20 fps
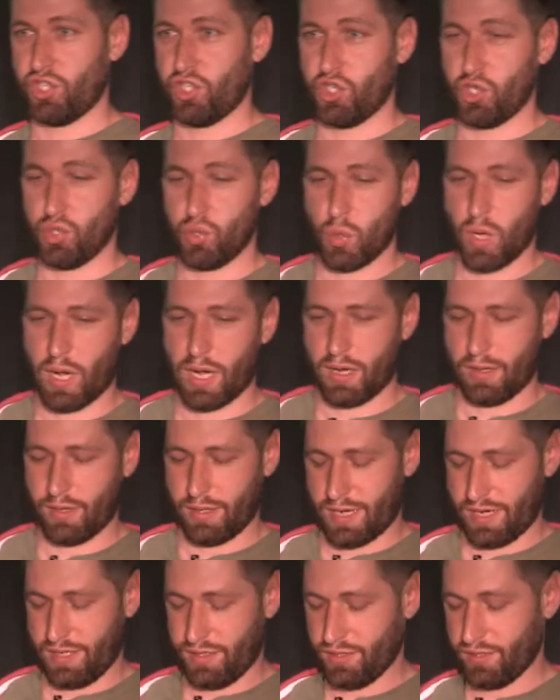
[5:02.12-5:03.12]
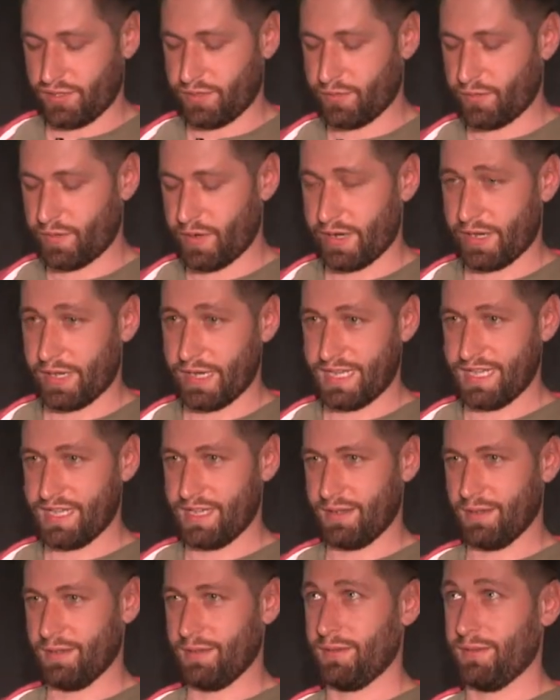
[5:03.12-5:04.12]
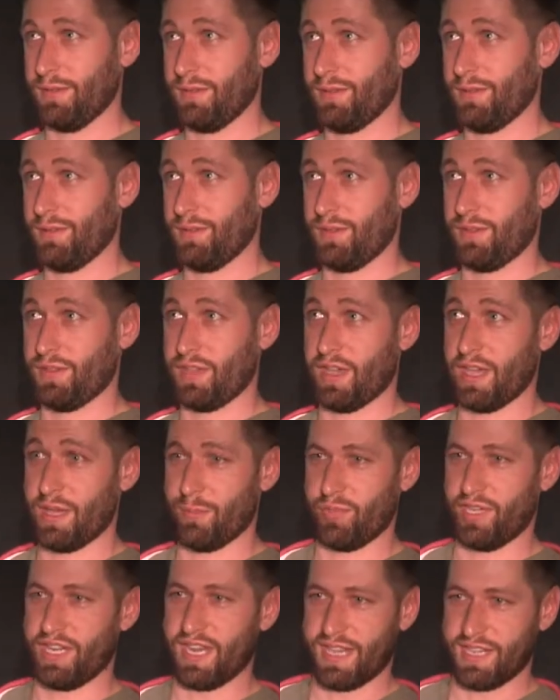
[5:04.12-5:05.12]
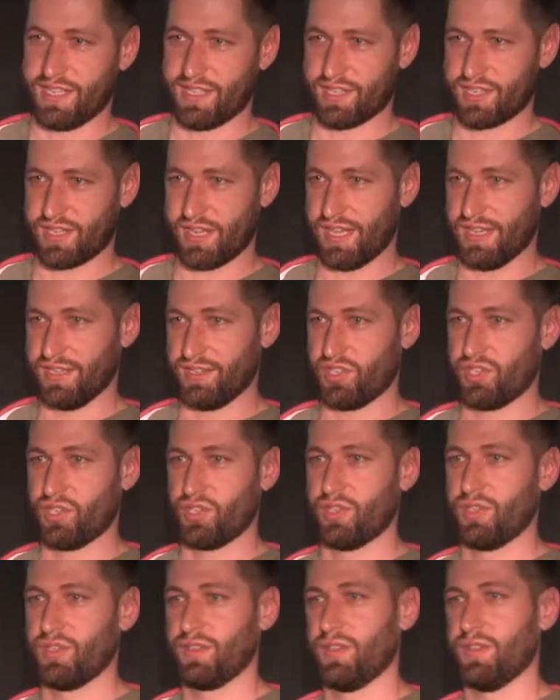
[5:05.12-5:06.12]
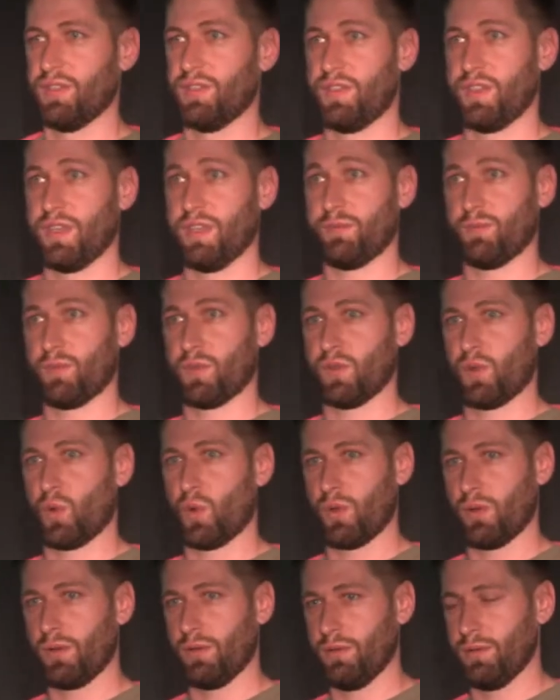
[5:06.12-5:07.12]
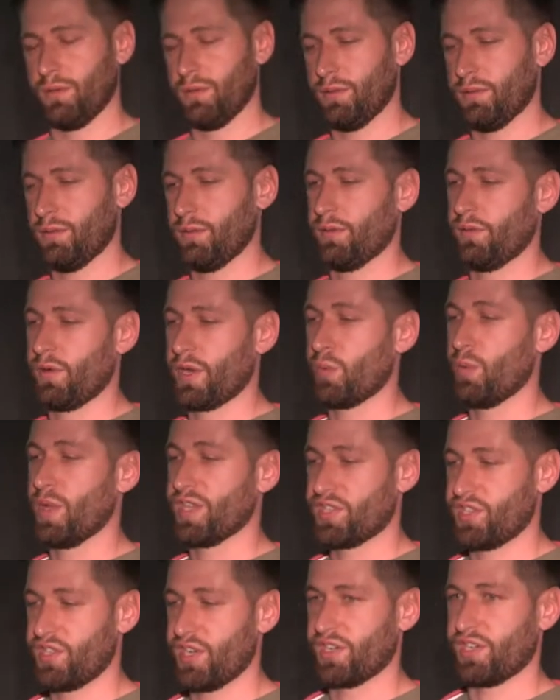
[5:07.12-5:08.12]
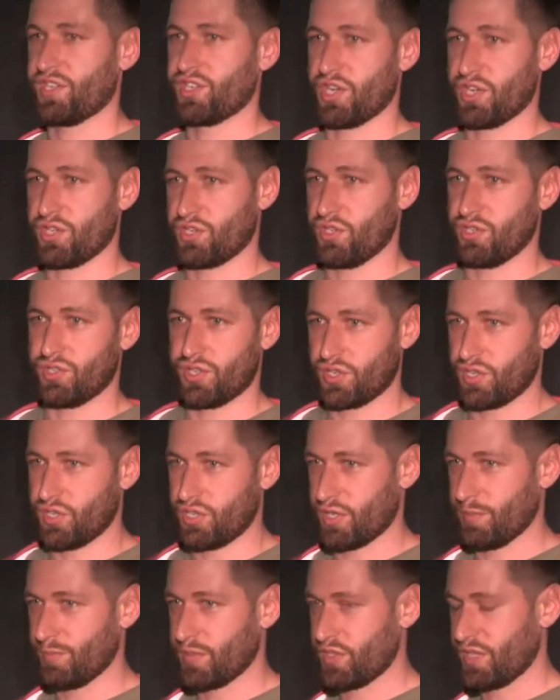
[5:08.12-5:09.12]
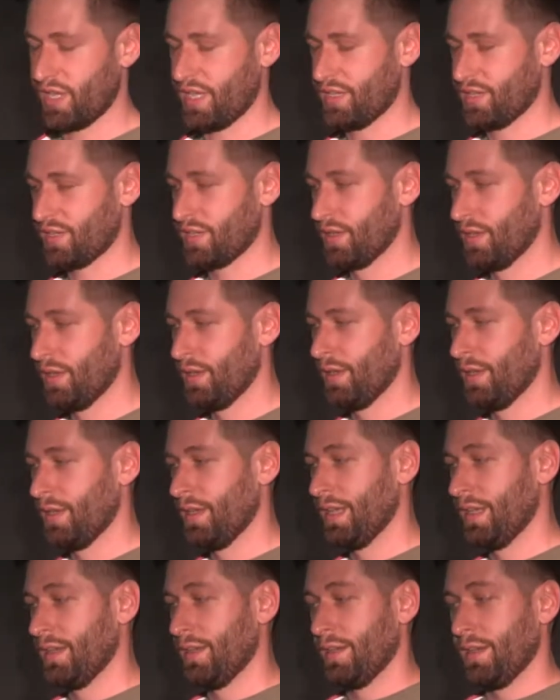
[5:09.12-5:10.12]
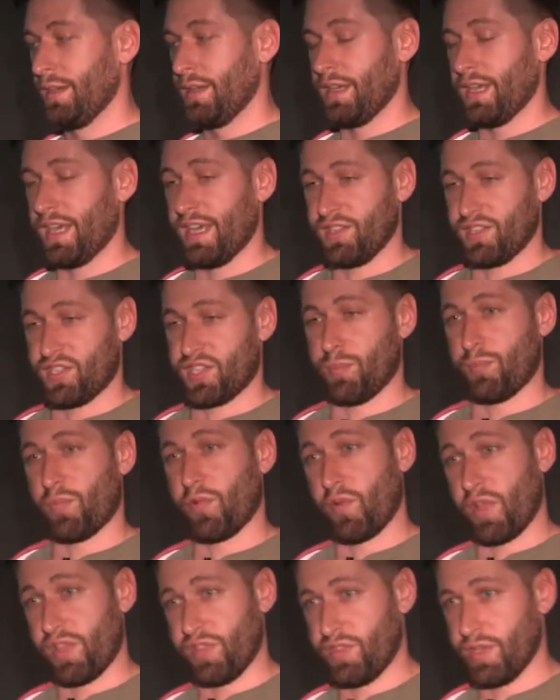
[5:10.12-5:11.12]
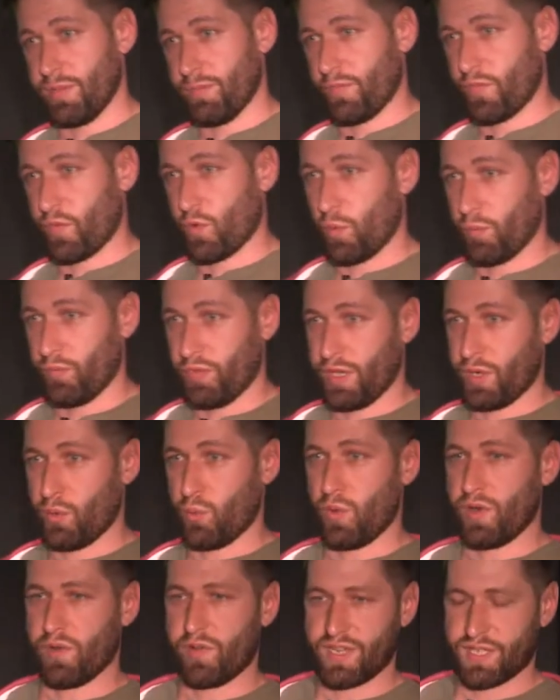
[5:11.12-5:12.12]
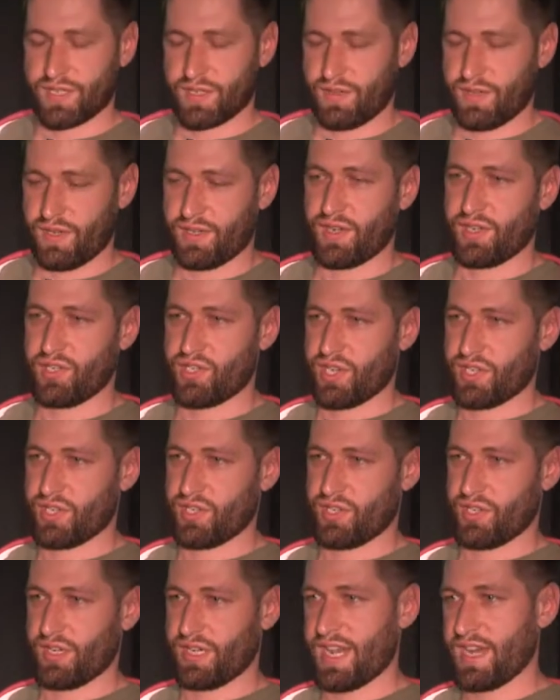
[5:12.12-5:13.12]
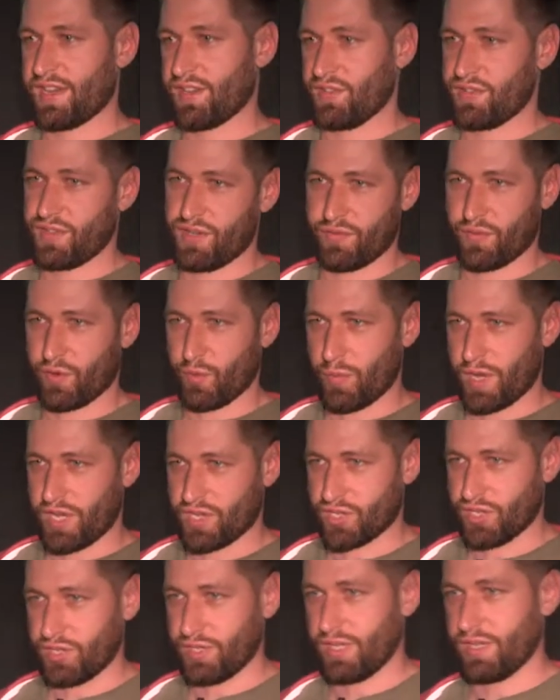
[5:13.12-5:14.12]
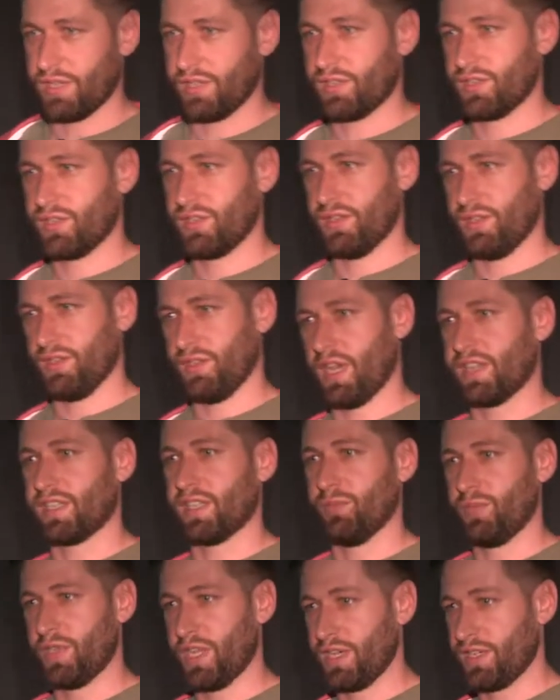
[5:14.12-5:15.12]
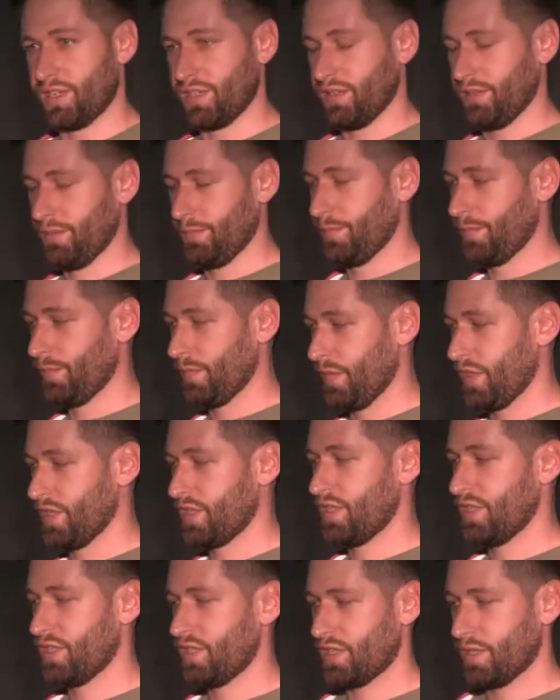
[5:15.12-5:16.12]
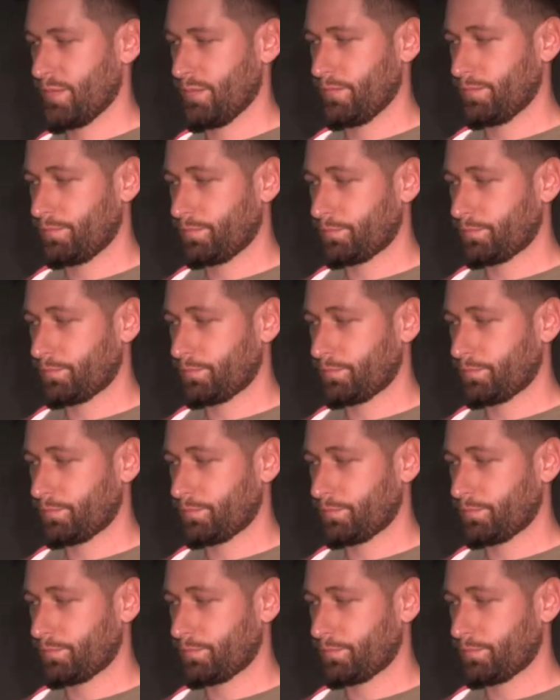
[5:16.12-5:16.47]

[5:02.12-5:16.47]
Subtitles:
to identify the updates and the requests that are changing the system states and separate them from the queries that are just getting the information and not updating the system.